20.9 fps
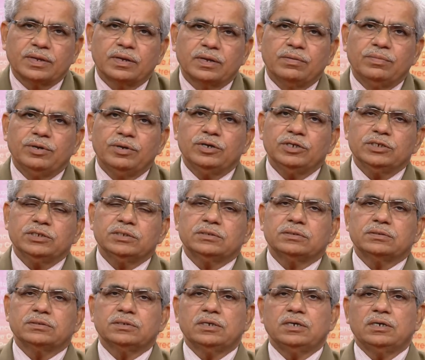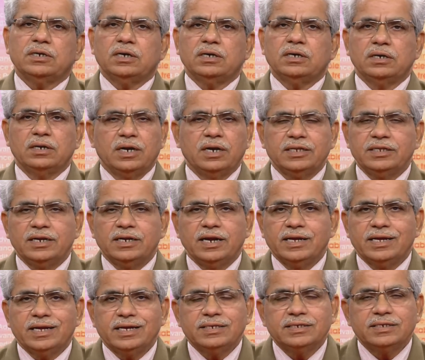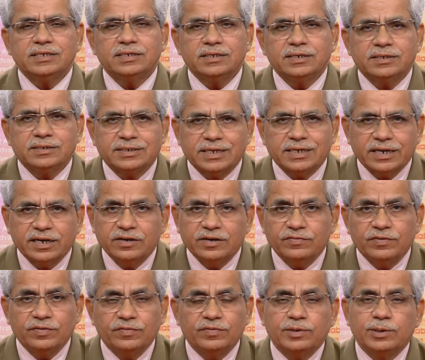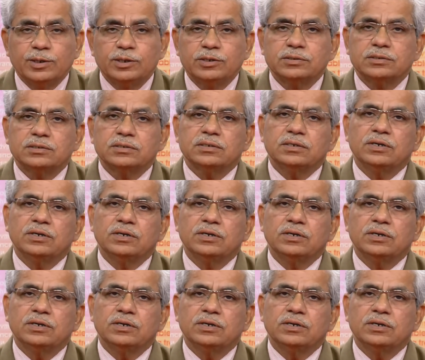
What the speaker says: Because rather I can say that second one, because